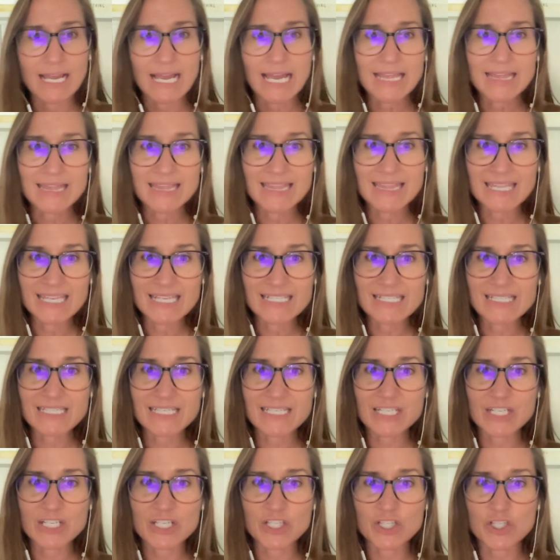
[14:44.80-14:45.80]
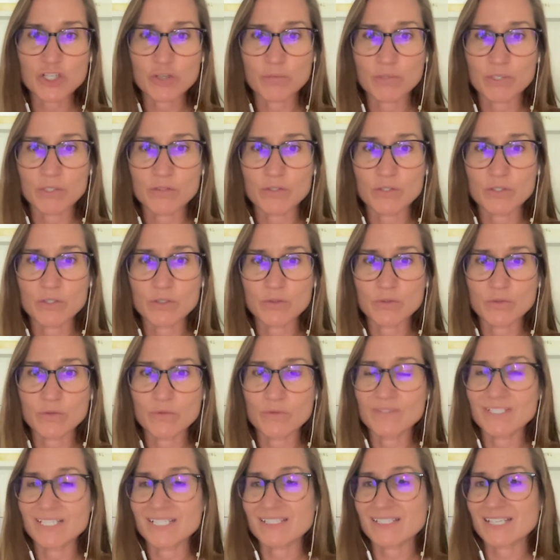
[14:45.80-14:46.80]
This can contribute
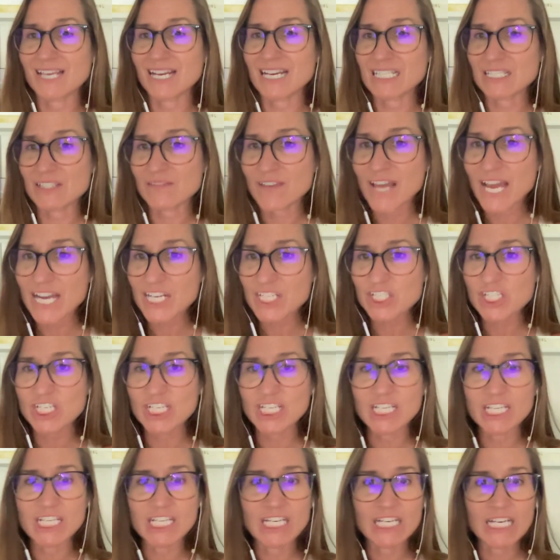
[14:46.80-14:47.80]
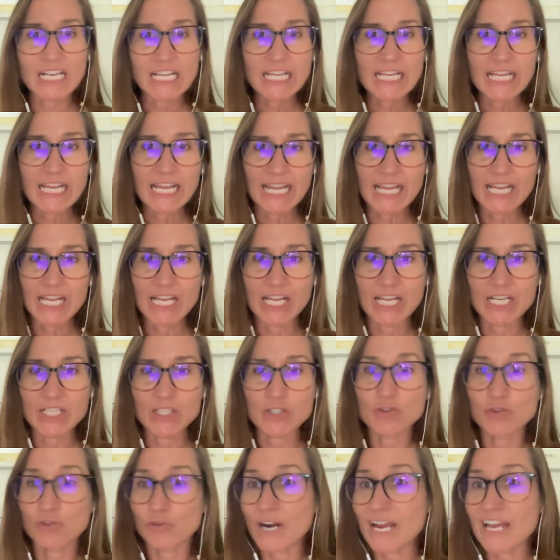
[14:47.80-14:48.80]
to dissatisfaction
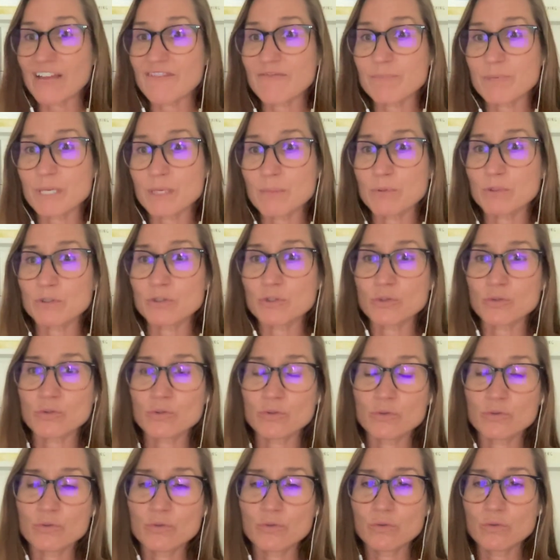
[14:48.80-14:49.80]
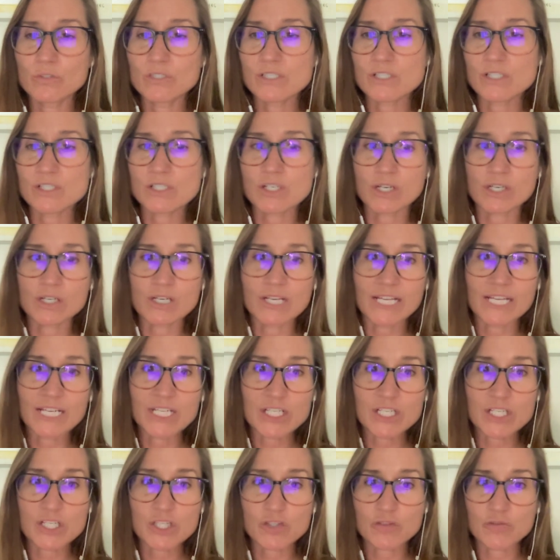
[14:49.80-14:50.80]
and drive people to start
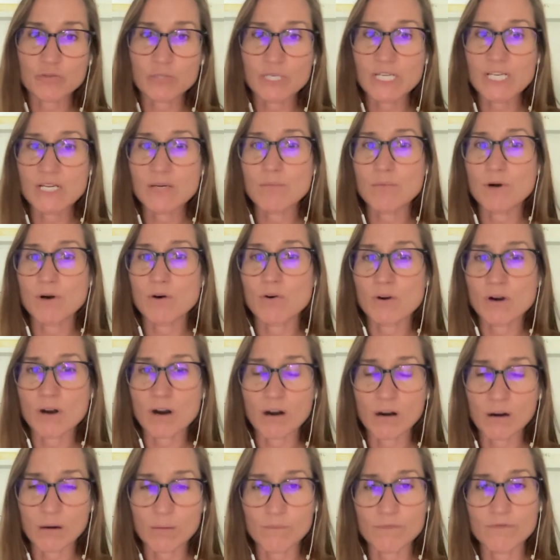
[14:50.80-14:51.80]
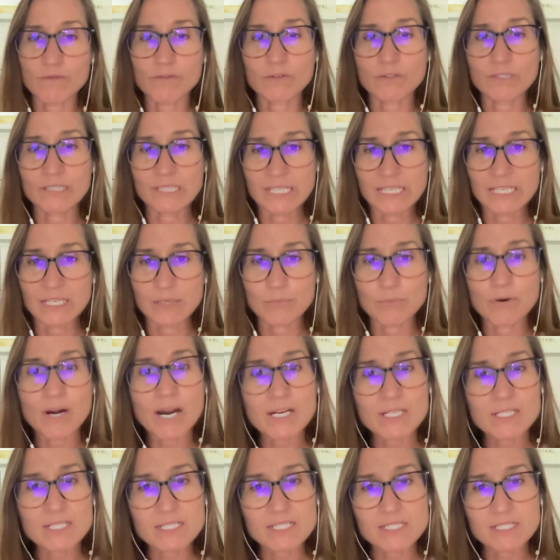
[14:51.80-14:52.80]
extreme or harmful eating
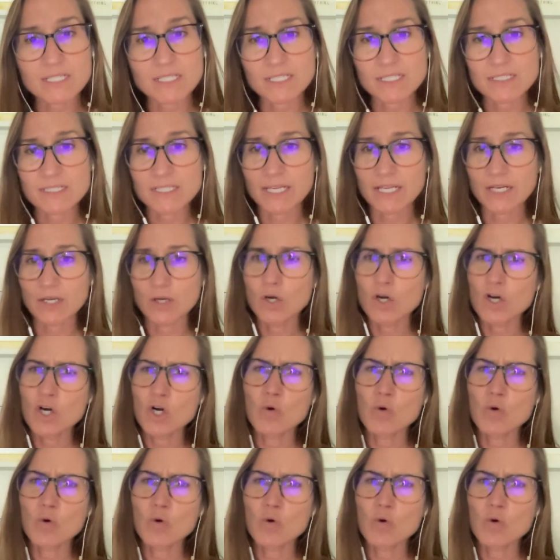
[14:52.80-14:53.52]
practices and